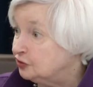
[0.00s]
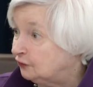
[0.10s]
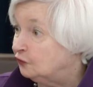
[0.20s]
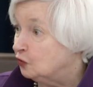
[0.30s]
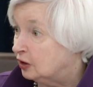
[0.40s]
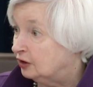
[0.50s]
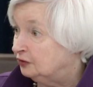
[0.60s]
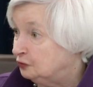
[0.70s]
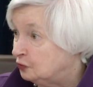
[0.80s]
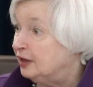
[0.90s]
for
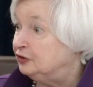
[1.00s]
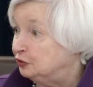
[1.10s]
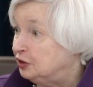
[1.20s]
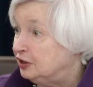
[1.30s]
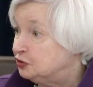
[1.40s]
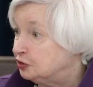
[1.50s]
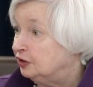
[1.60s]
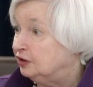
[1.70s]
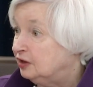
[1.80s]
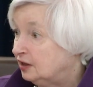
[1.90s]

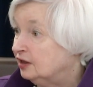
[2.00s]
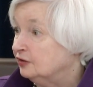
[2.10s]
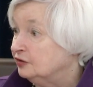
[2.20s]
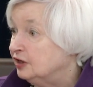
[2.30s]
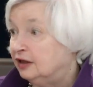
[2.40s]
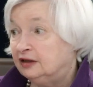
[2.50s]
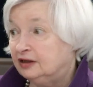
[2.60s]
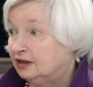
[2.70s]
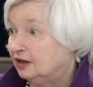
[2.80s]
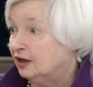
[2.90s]
regulation that
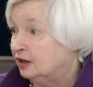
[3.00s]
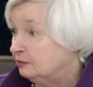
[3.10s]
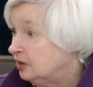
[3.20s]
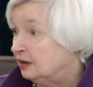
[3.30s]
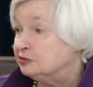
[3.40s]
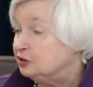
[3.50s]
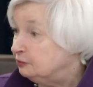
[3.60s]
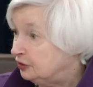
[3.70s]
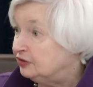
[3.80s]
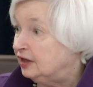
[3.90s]
I'm
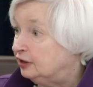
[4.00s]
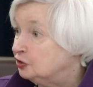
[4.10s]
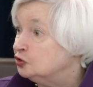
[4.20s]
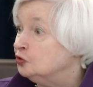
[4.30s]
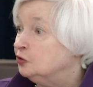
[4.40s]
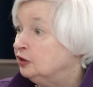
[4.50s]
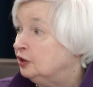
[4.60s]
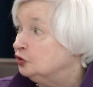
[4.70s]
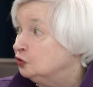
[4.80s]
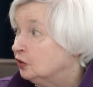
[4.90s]
sympathetic to and
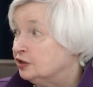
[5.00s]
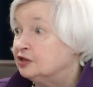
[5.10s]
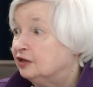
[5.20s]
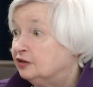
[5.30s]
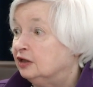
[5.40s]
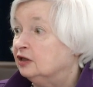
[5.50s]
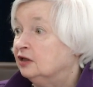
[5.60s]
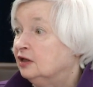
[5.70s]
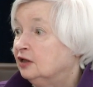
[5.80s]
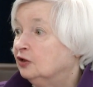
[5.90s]
endorse. I think
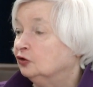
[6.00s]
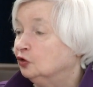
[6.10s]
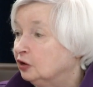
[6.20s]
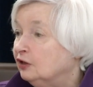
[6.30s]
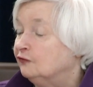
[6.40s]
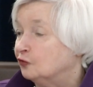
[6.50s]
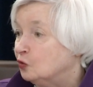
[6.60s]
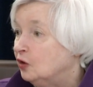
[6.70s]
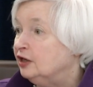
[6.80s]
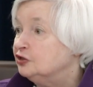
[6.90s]
looking for
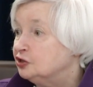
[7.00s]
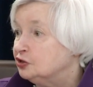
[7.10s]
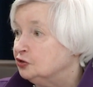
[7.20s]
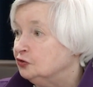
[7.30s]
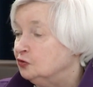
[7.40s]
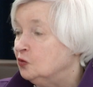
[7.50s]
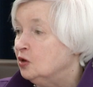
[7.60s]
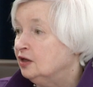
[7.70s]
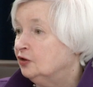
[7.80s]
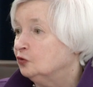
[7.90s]
ways to
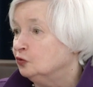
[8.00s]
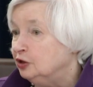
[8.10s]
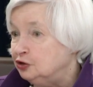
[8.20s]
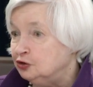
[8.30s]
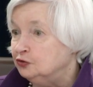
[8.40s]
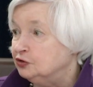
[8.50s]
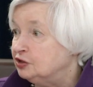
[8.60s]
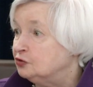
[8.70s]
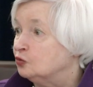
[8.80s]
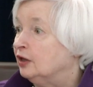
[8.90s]

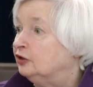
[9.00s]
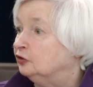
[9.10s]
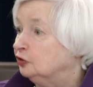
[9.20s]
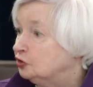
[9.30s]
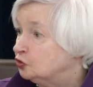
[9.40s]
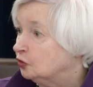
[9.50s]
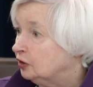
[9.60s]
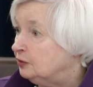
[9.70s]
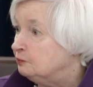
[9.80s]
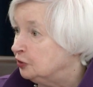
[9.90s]
reduce
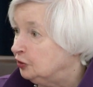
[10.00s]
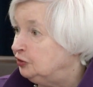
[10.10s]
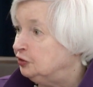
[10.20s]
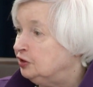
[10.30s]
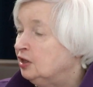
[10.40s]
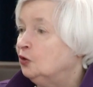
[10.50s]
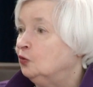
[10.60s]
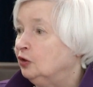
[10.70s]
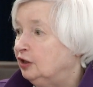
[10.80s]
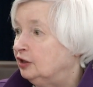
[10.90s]
regulatory burden
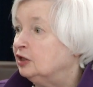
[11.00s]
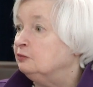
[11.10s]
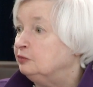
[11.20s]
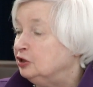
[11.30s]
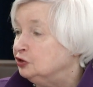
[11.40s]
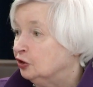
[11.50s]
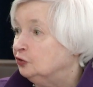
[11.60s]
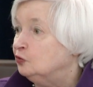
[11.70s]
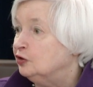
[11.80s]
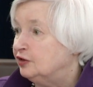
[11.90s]
when it can be
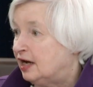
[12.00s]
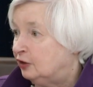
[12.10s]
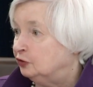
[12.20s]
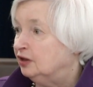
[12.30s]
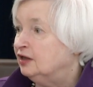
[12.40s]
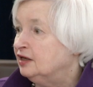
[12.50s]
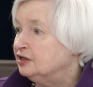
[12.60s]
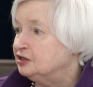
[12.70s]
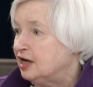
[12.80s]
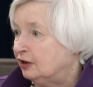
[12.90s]
done without
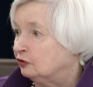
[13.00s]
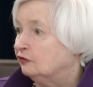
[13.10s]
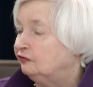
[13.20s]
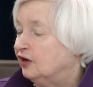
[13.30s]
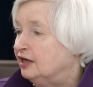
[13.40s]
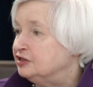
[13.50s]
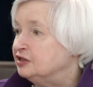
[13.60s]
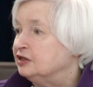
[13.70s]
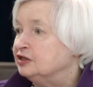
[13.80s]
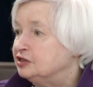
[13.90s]

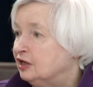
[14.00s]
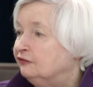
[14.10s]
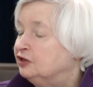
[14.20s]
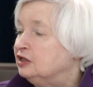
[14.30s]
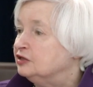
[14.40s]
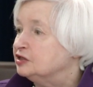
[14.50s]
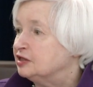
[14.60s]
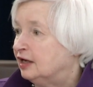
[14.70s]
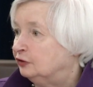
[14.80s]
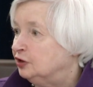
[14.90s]
sacrificing safety and
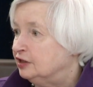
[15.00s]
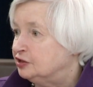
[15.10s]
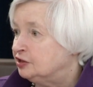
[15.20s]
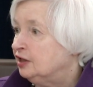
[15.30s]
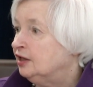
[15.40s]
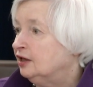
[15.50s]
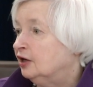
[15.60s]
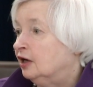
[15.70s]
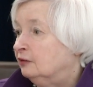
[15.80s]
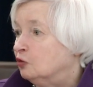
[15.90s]
soundness
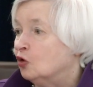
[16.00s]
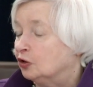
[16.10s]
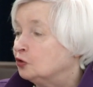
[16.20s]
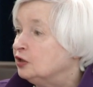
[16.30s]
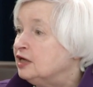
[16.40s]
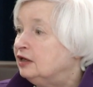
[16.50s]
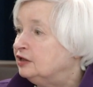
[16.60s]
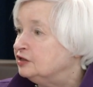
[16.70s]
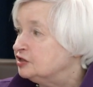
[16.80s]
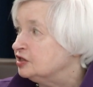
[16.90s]
or
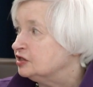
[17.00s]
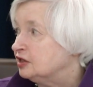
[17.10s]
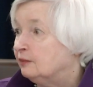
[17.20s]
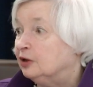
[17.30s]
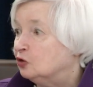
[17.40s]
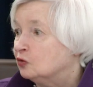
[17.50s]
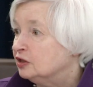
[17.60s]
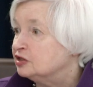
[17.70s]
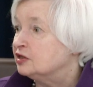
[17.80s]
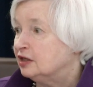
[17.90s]
creating systemic
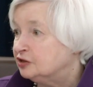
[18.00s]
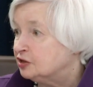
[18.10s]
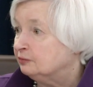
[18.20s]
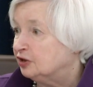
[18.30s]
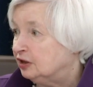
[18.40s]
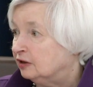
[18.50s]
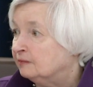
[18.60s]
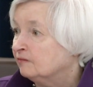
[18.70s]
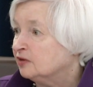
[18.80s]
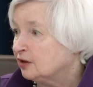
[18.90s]
risk, that's something
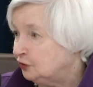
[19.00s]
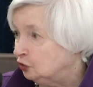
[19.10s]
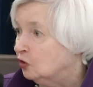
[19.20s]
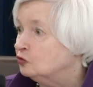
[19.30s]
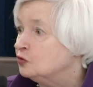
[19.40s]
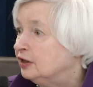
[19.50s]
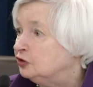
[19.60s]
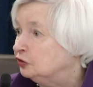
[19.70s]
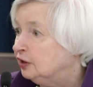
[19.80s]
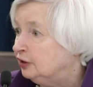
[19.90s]
that all
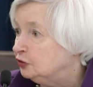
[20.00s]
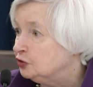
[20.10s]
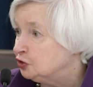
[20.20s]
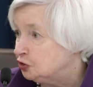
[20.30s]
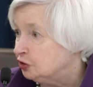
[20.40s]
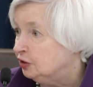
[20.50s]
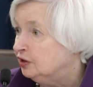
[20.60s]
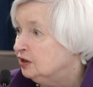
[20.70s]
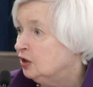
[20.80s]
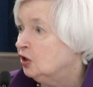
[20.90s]
regulators should
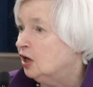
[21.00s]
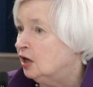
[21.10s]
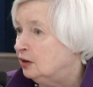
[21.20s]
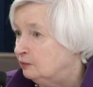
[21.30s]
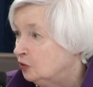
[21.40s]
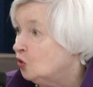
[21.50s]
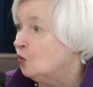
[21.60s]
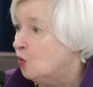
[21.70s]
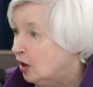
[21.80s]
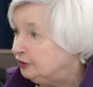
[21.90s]

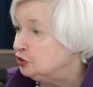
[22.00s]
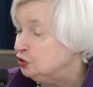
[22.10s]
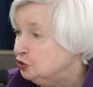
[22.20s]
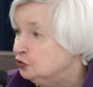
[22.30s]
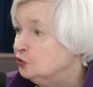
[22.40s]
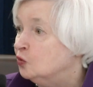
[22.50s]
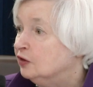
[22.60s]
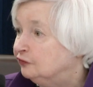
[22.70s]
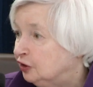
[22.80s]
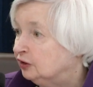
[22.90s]
want to do.
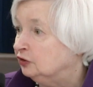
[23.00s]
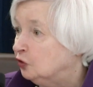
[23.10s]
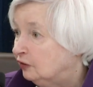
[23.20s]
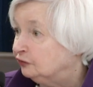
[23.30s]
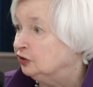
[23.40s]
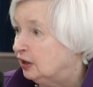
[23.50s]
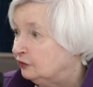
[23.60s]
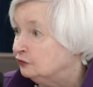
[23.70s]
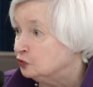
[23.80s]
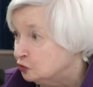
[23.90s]
We've done an awful lot
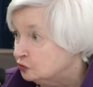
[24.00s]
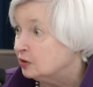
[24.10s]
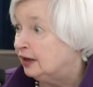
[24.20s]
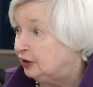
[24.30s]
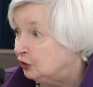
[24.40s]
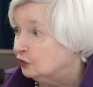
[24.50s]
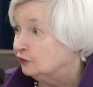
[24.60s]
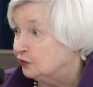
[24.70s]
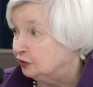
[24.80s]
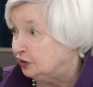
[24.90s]
of rule writing
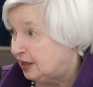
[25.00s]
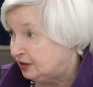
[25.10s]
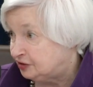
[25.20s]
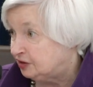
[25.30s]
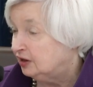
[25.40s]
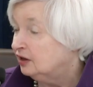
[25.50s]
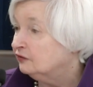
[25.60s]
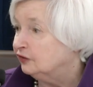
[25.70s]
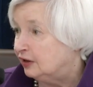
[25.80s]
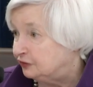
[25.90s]
over the last
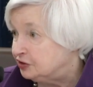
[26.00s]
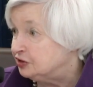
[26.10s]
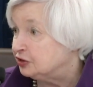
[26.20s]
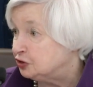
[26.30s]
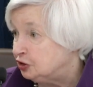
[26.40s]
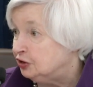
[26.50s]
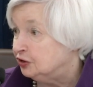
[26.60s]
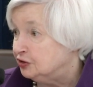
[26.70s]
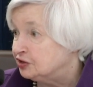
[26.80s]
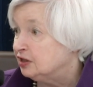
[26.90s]
5 or 6
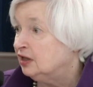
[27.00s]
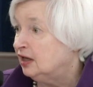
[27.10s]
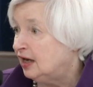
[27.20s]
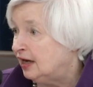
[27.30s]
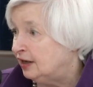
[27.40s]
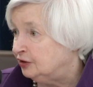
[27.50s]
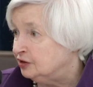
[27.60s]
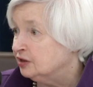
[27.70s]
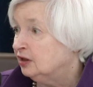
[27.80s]
years, and